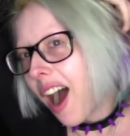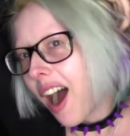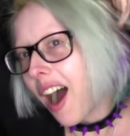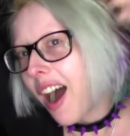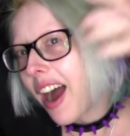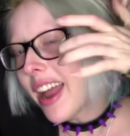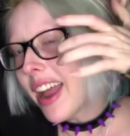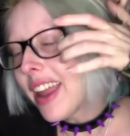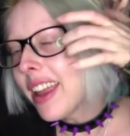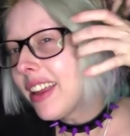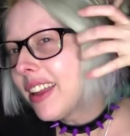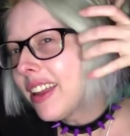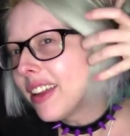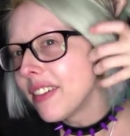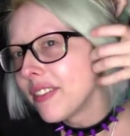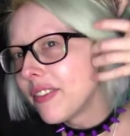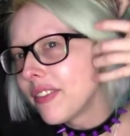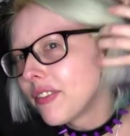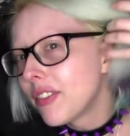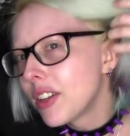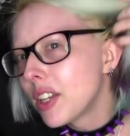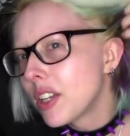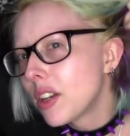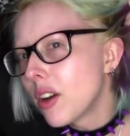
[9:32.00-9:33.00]
I
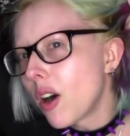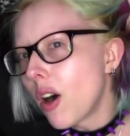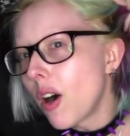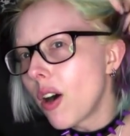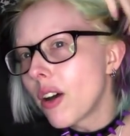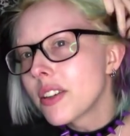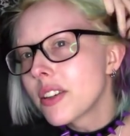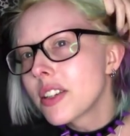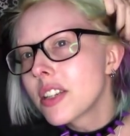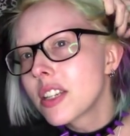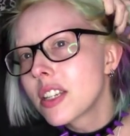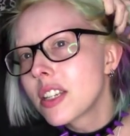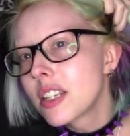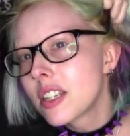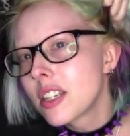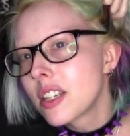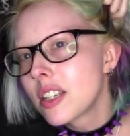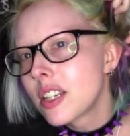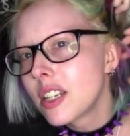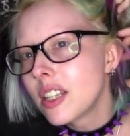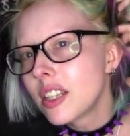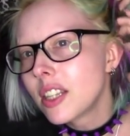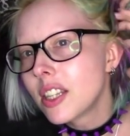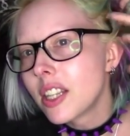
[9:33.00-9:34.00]
forgot
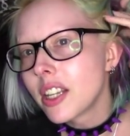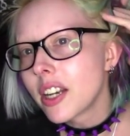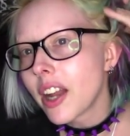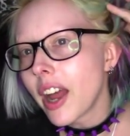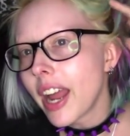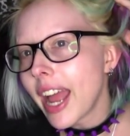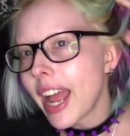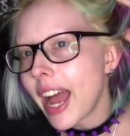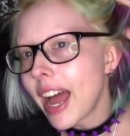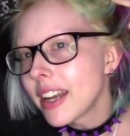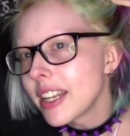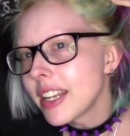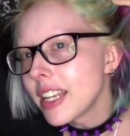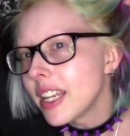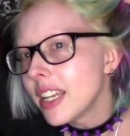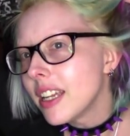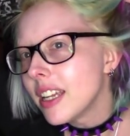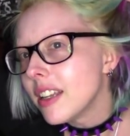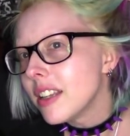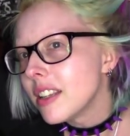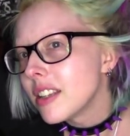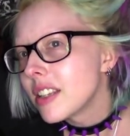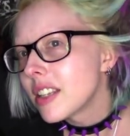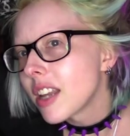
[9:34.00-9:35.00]
that I had
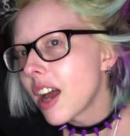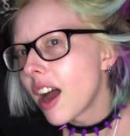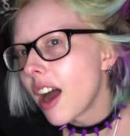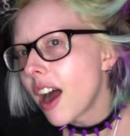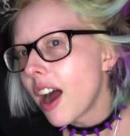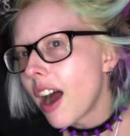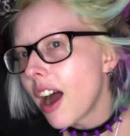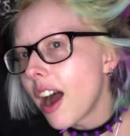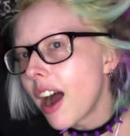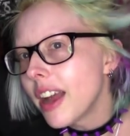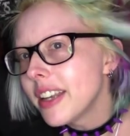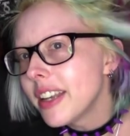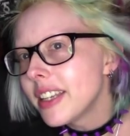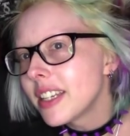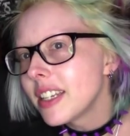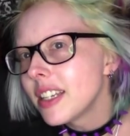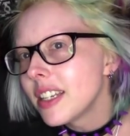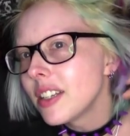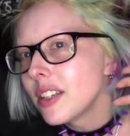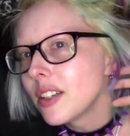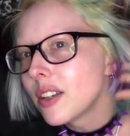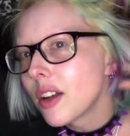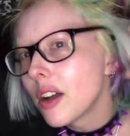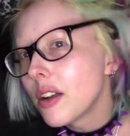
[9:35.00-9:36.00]
ears. I
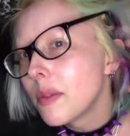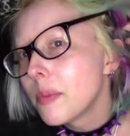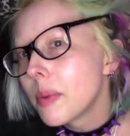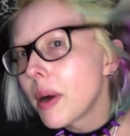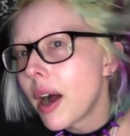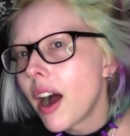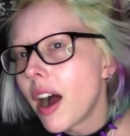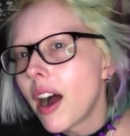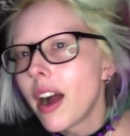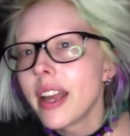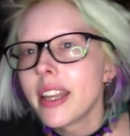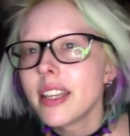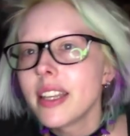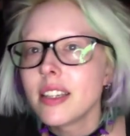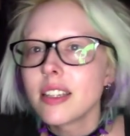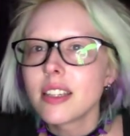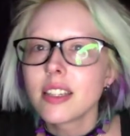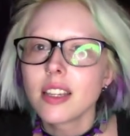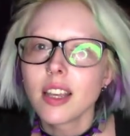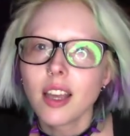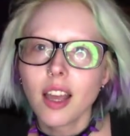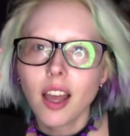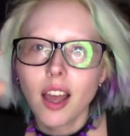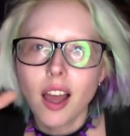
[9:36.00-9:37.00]
didn't go
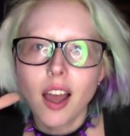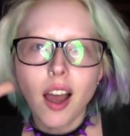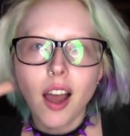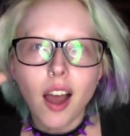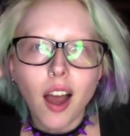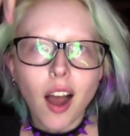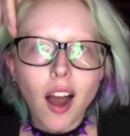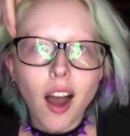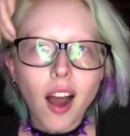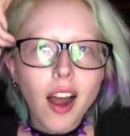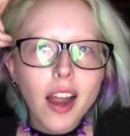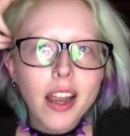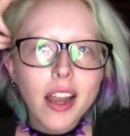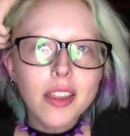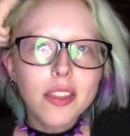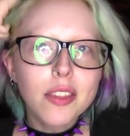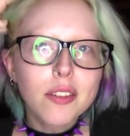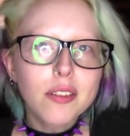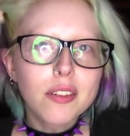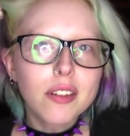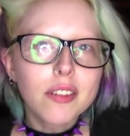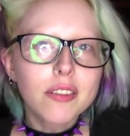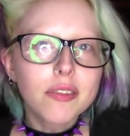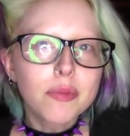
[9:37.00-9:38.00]
behind
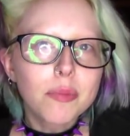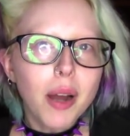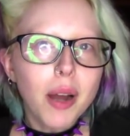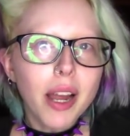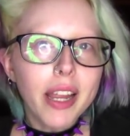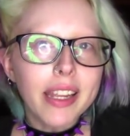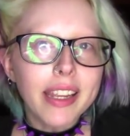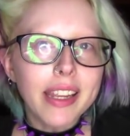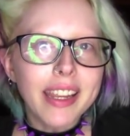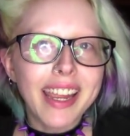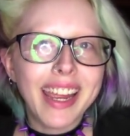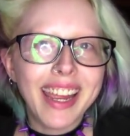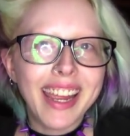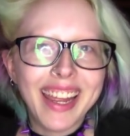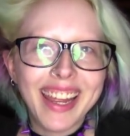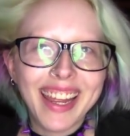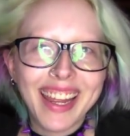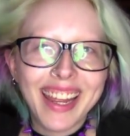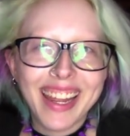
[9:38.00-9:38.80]
either of my ears.